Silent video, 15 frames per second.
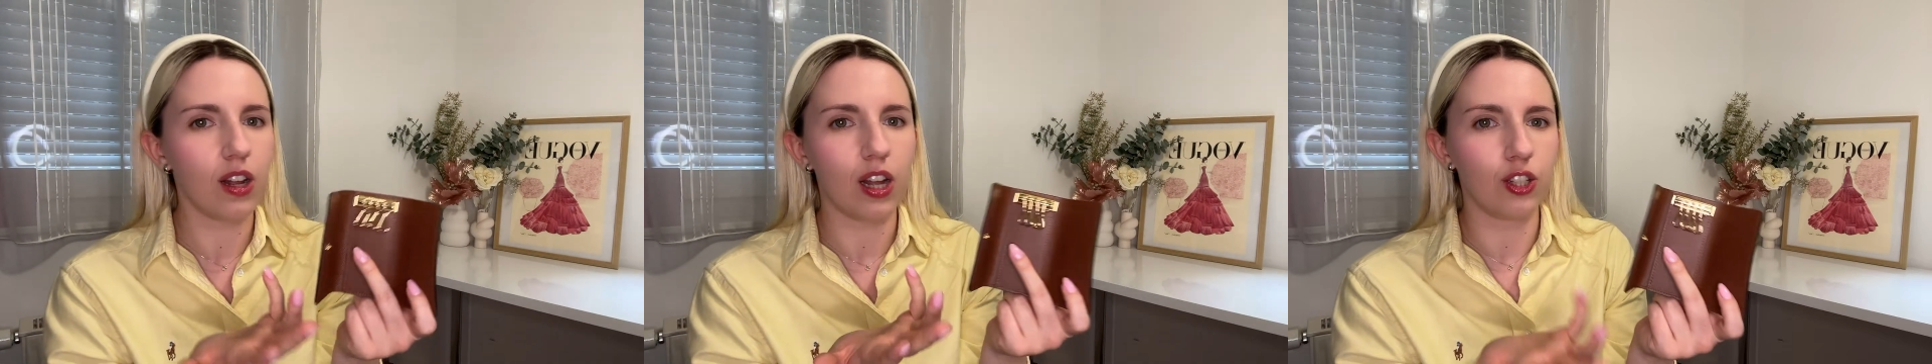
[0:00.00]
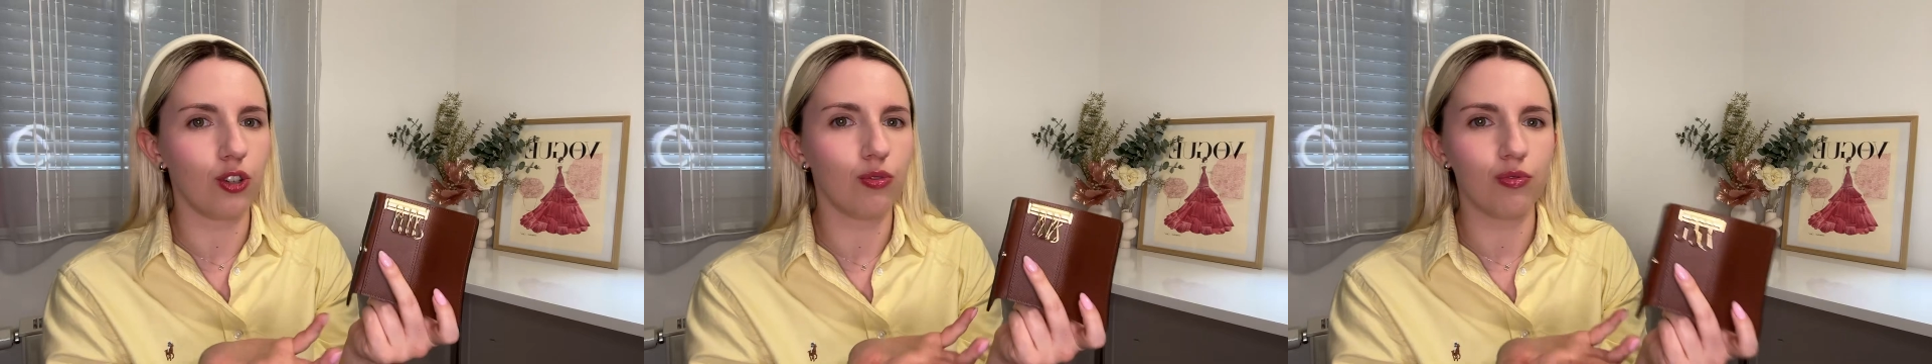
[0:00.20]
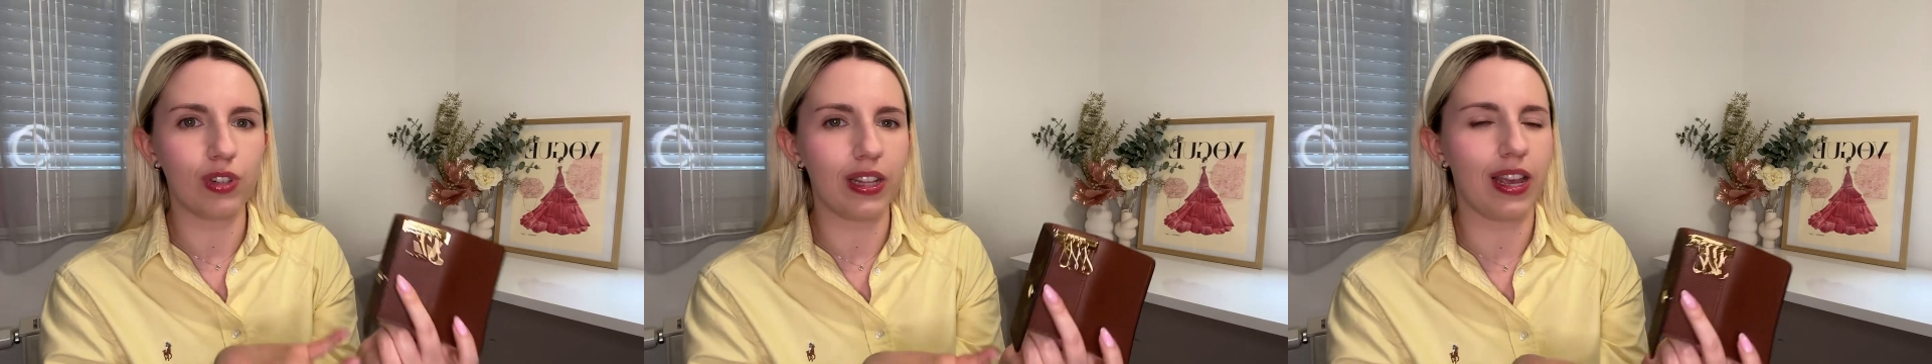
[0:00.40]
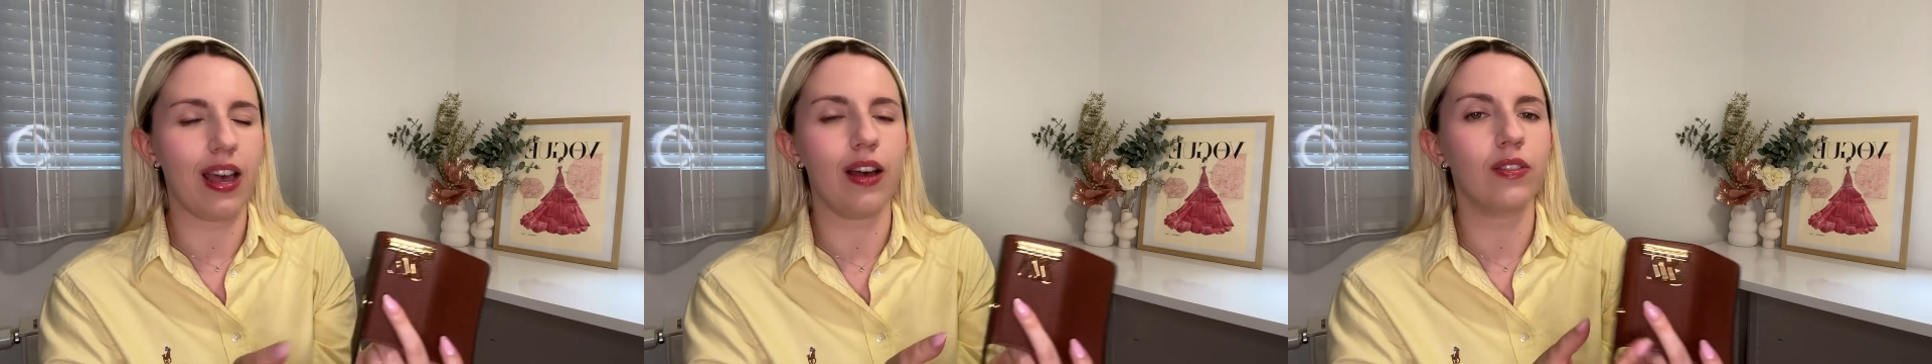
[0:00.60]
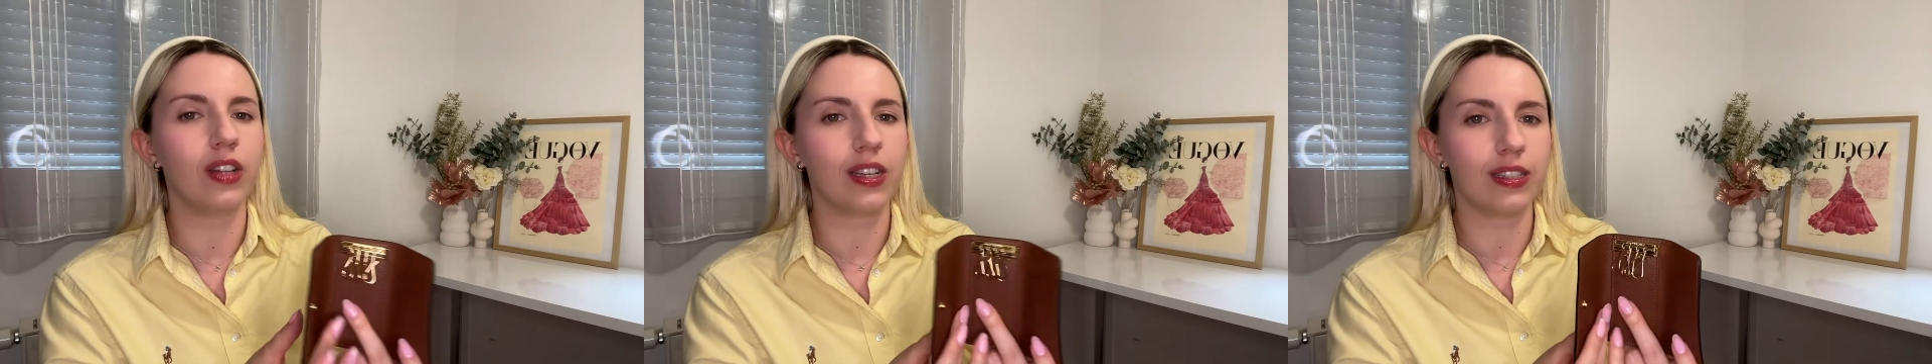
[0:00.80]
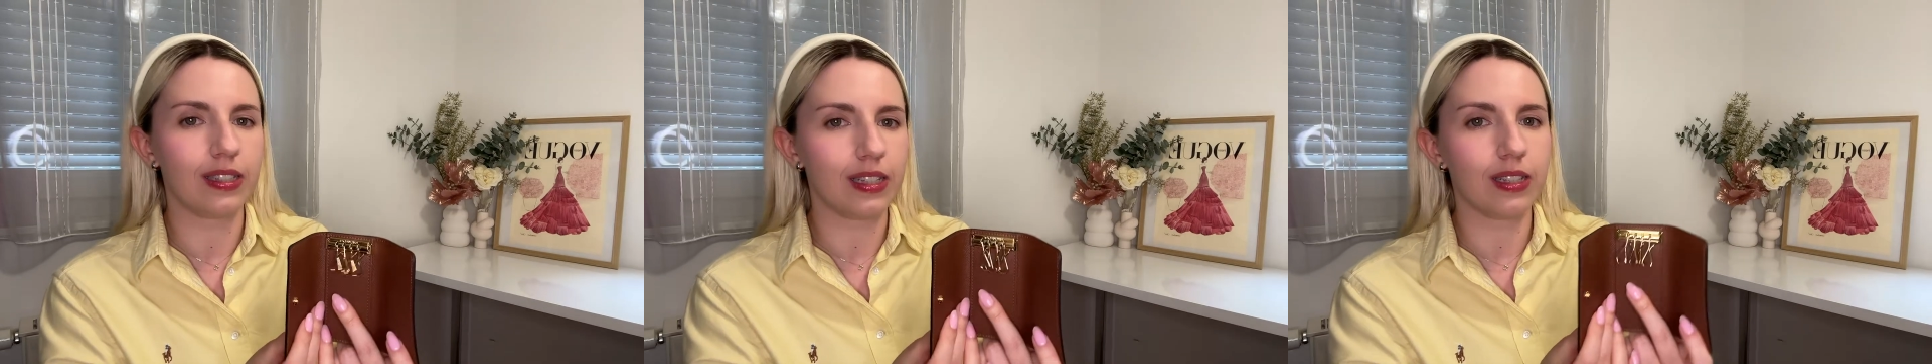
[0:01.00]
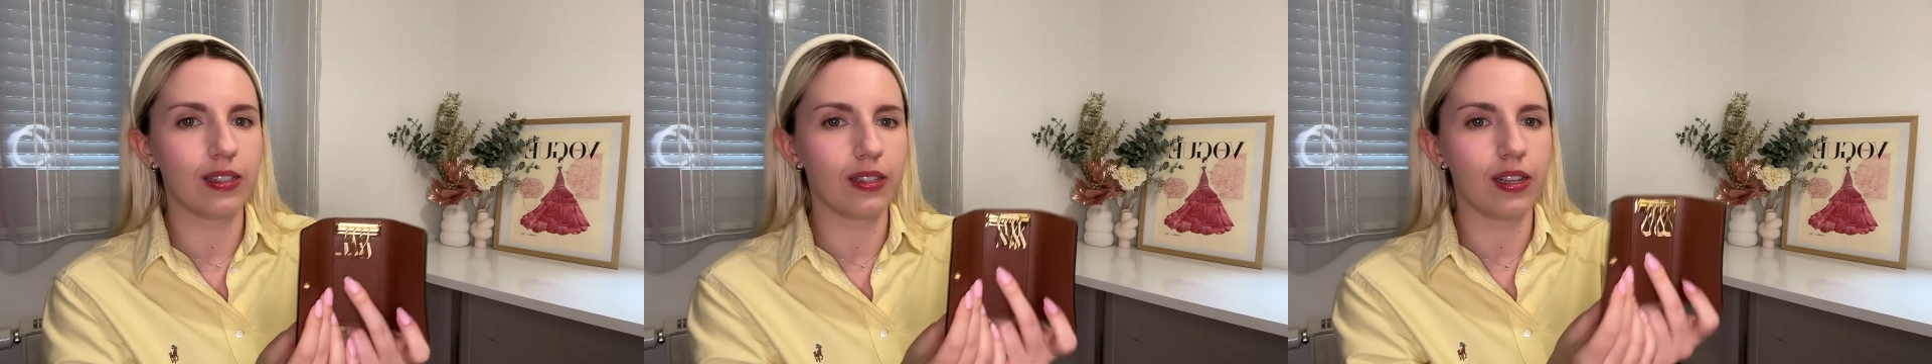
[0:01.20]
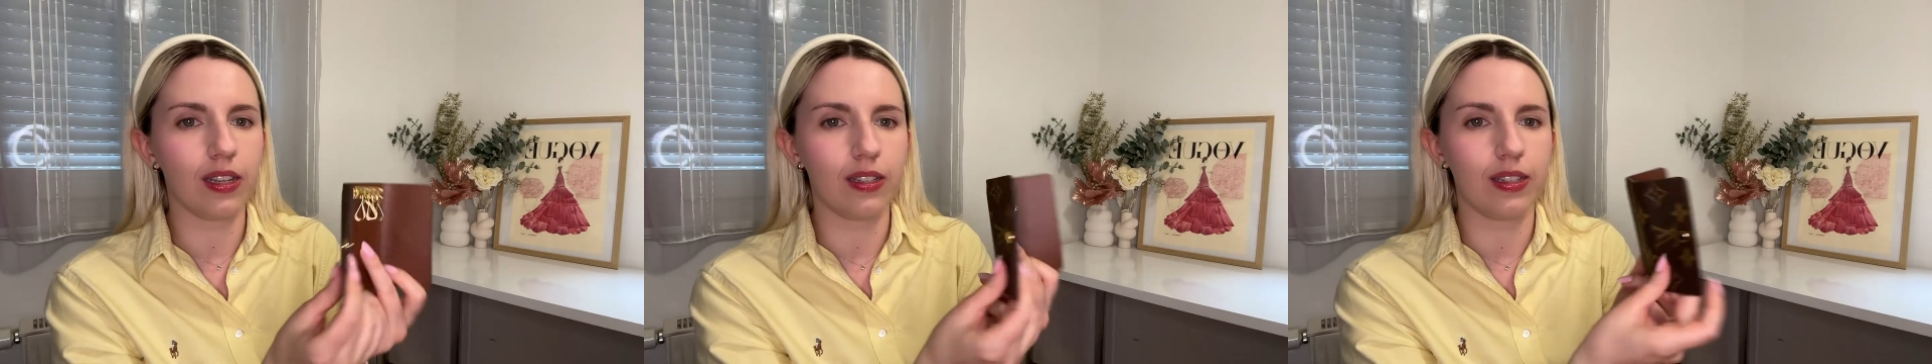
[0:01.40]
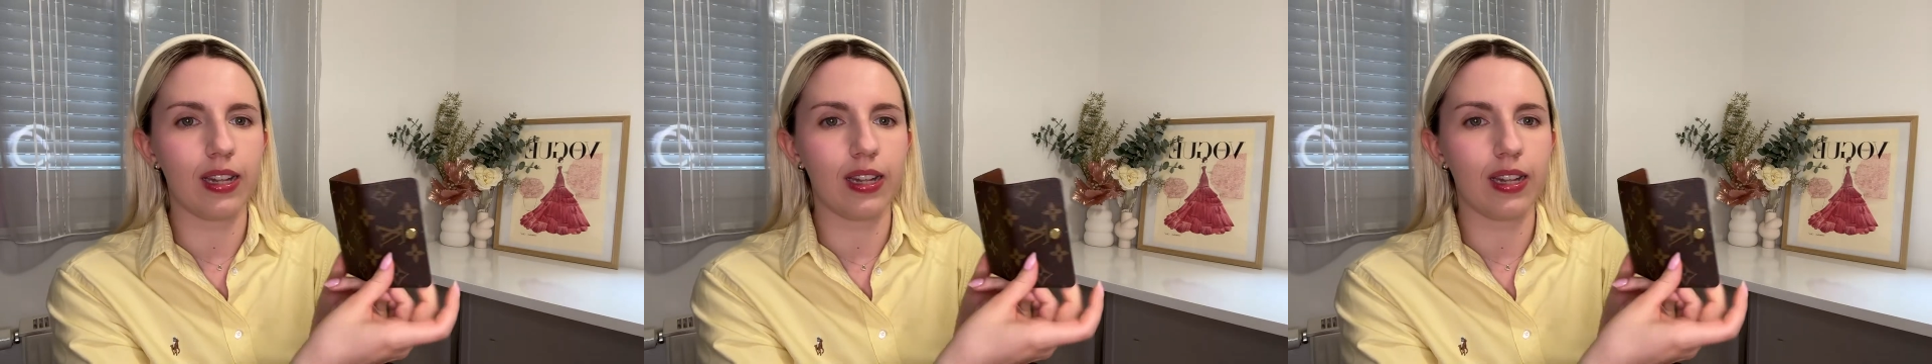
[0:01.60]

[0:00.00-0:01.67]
I don't really have like 6 keys